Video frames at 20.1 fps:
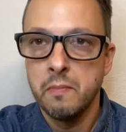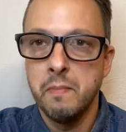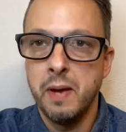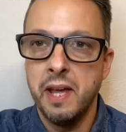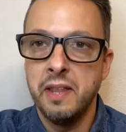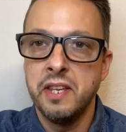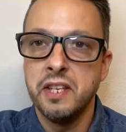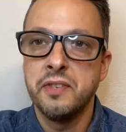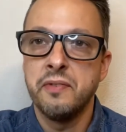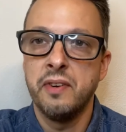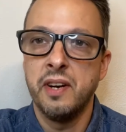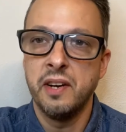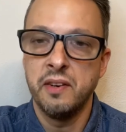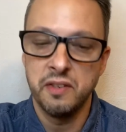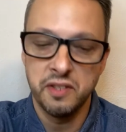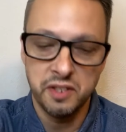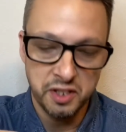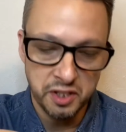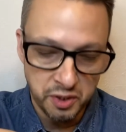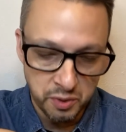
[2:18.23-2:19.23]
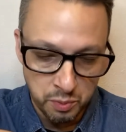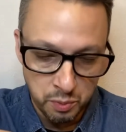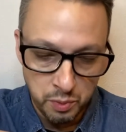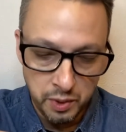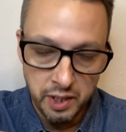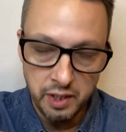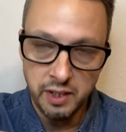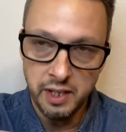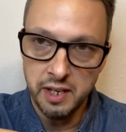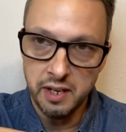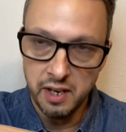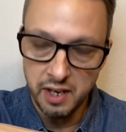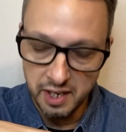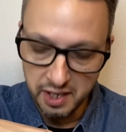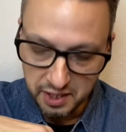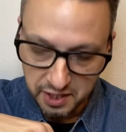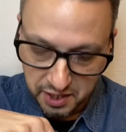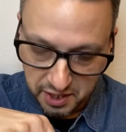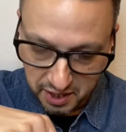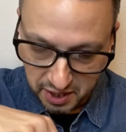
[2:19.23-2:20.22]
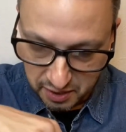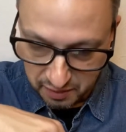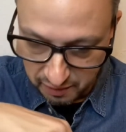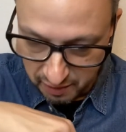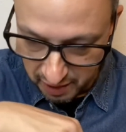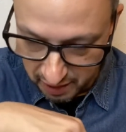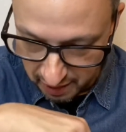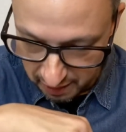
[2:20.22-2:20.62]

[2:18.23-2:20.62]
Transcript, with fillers: this fragrance is really nice. It's very